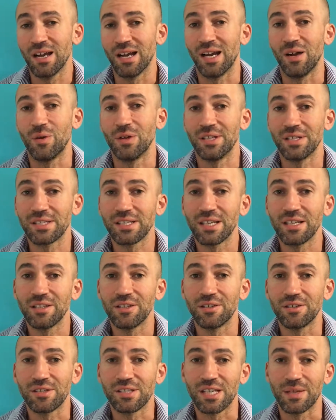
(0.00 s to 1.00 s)
I want to tell
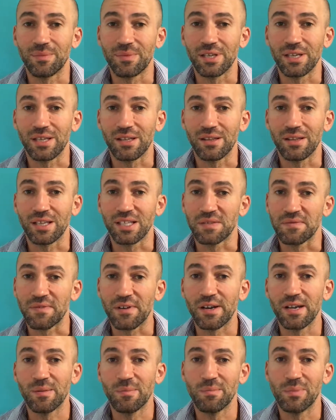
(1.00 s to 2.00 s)
you something that's
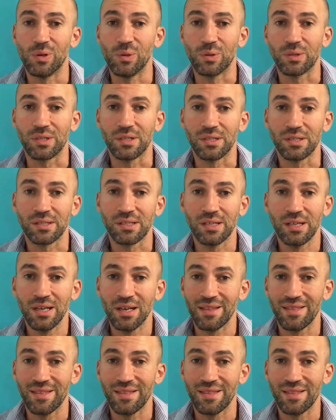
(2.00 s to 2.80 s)
very important